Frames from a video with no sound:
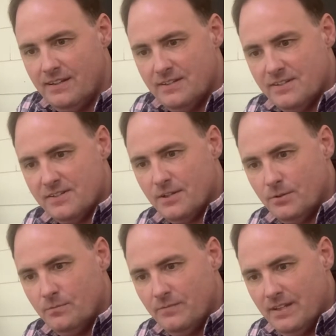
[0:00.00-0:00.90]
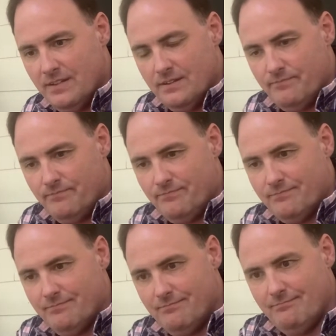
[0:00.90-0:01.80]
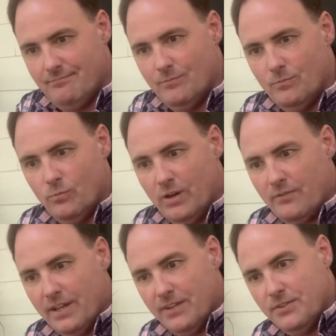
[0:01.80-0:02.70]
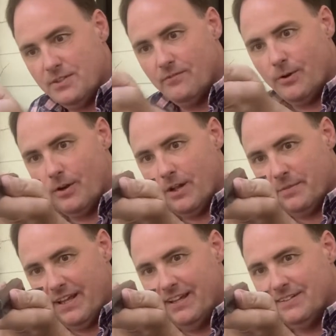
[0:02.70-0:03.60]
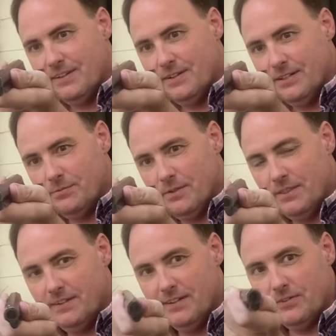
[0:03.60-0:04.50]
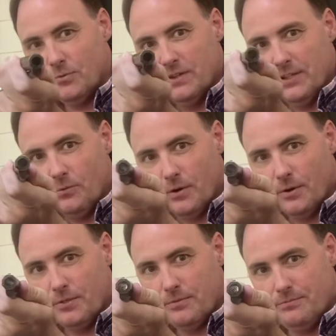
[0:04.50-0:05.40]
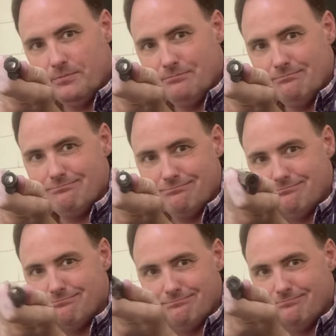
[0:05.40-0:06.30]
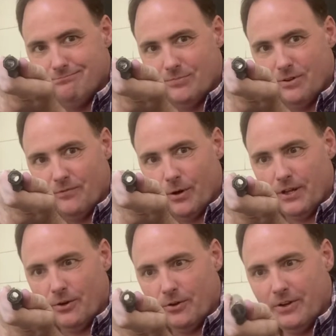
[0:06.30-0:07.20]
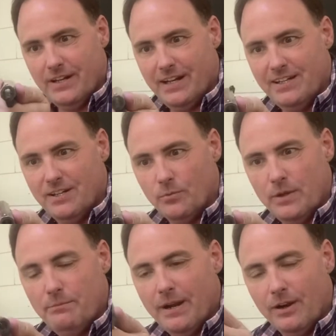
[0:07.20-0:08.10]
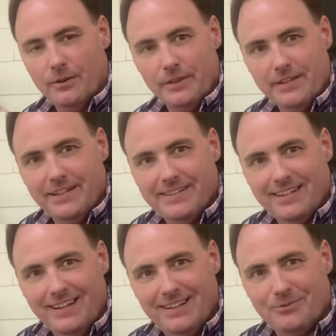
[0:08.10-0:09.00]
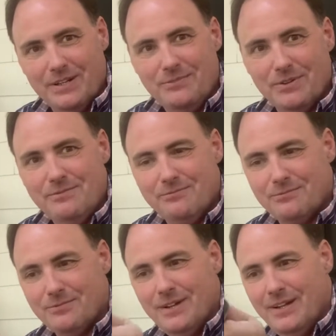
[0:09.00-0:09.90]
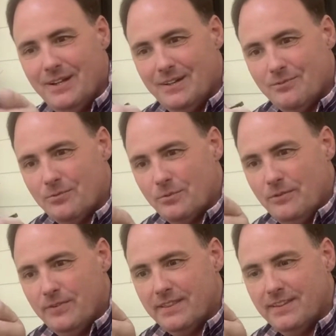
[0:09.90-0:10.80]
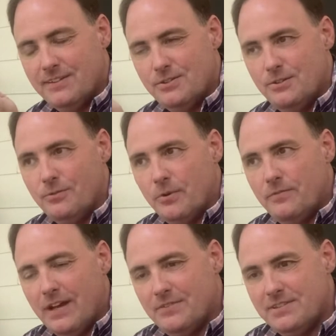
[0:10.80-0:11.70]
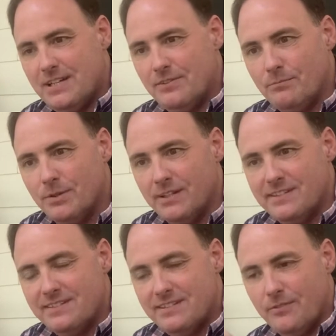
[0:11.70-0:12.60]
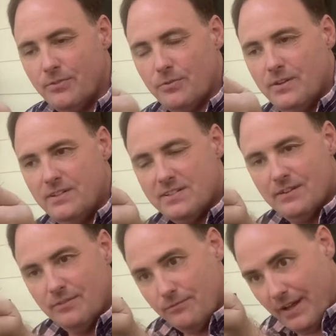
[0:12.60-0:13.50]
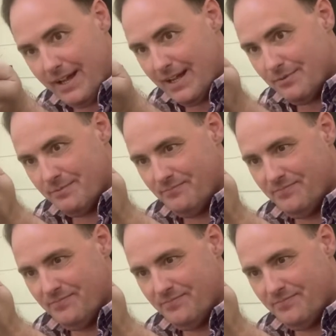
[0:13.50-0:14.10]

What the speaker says: So whenever I get this converted, I'm going to ask the gunsmith, is this really worth converting, or do I need to rebarrel this, refit this to shoot 357 bullets instead of 375?